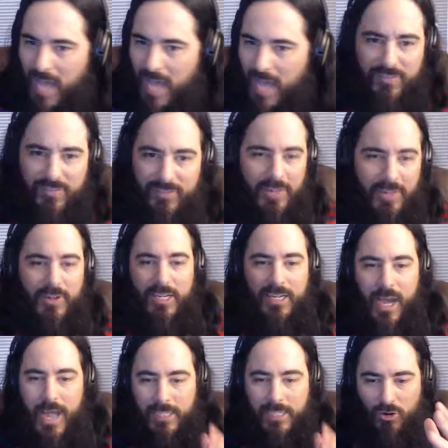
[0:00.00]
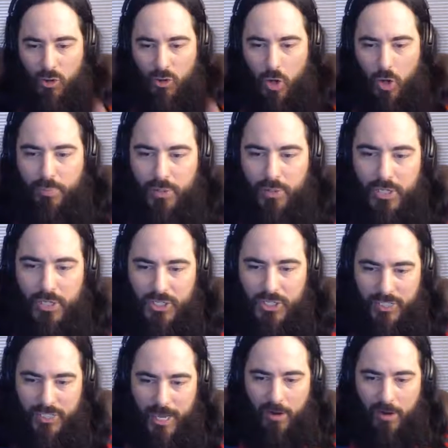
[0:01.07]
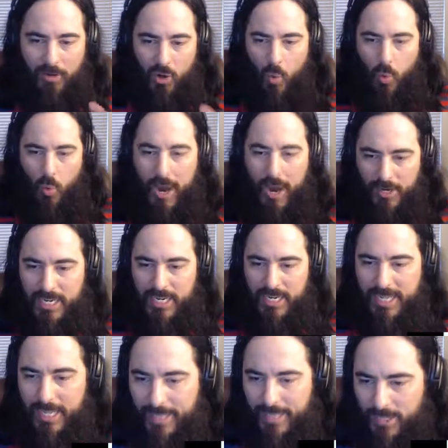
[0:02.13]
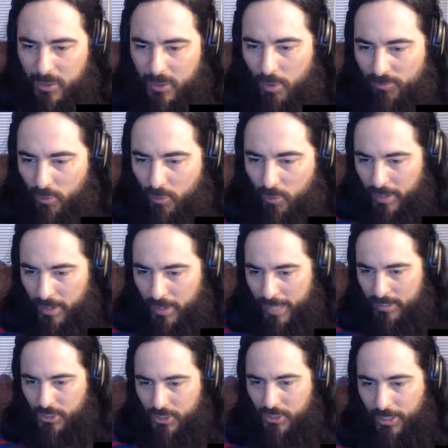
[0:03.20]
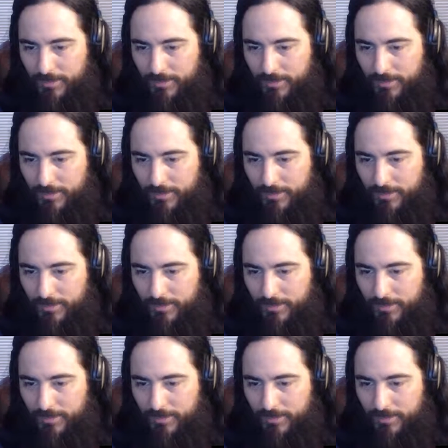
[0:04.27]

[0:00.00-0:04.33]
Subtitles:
of different kinds of heroic pushes that are required to get that to go forward as it should.